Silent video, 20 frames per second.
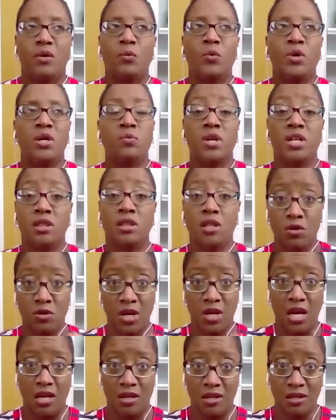
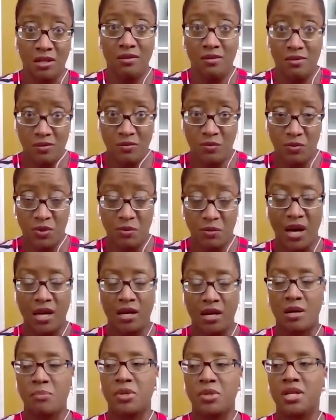relocated with my
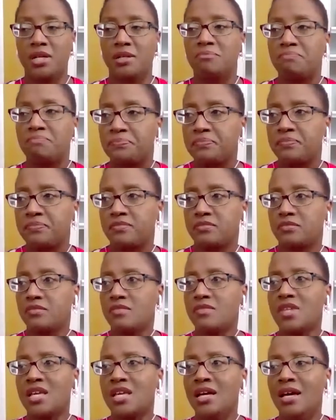company,
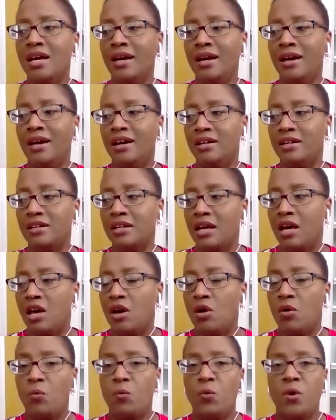and
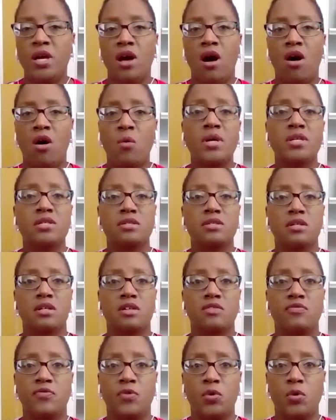we always
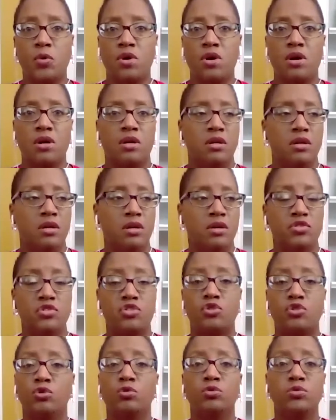look for
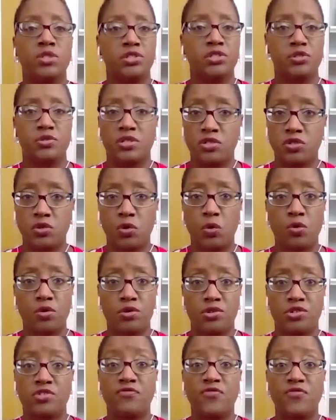school district
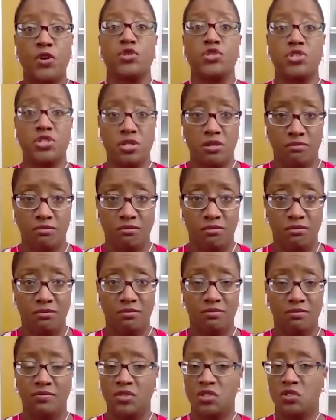scores first.
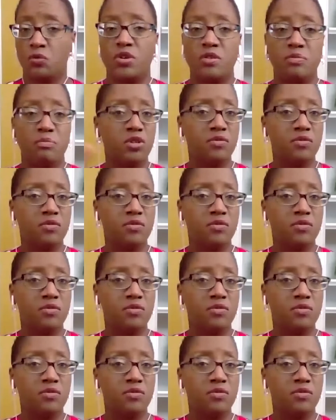So we've